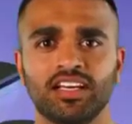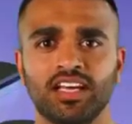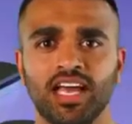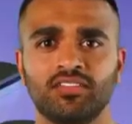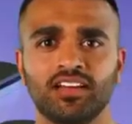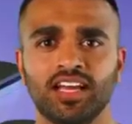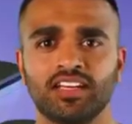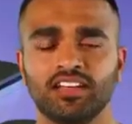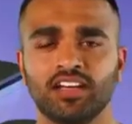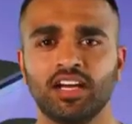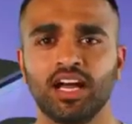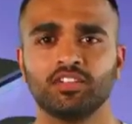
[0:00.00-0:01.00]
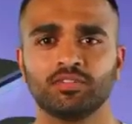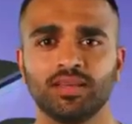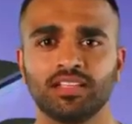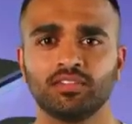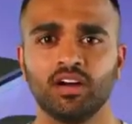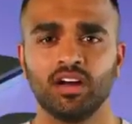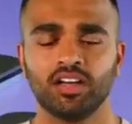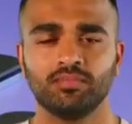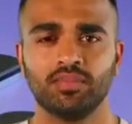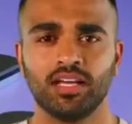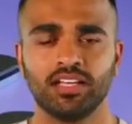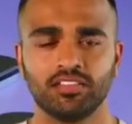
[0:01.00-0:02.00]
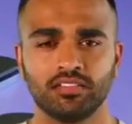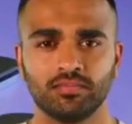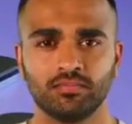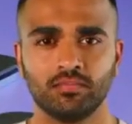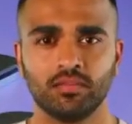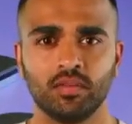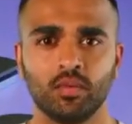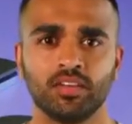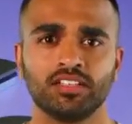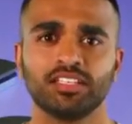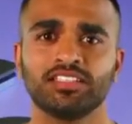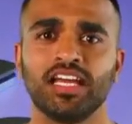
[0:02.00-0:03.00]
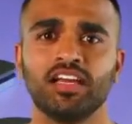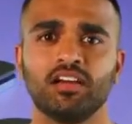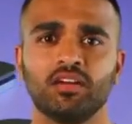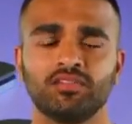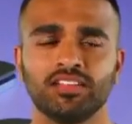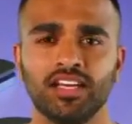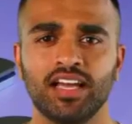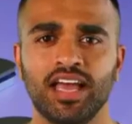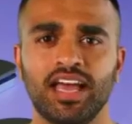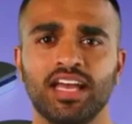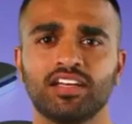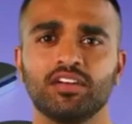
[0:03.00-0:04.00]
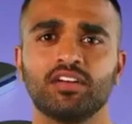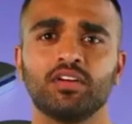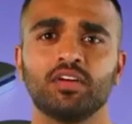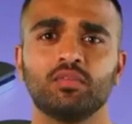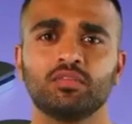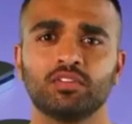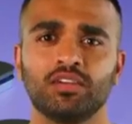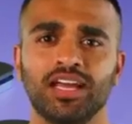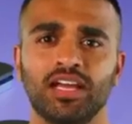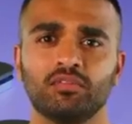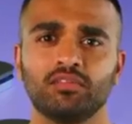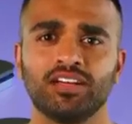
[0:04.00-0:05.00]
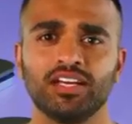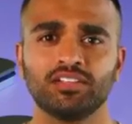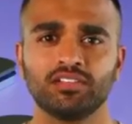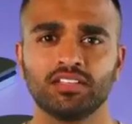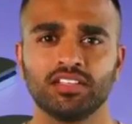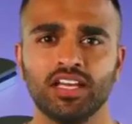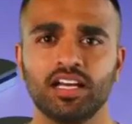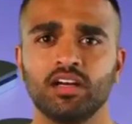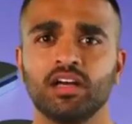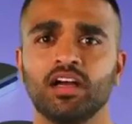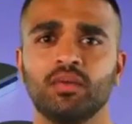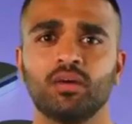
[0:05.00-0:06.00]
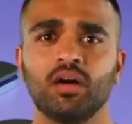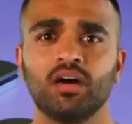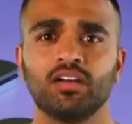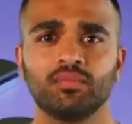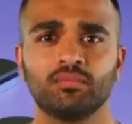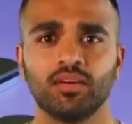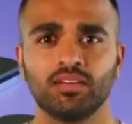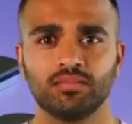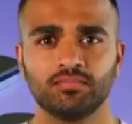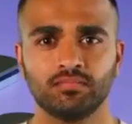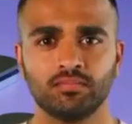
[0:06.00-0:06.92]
navigate to the CloudSpace login page. Once the site loads, enter your user account credentials and click on the login button.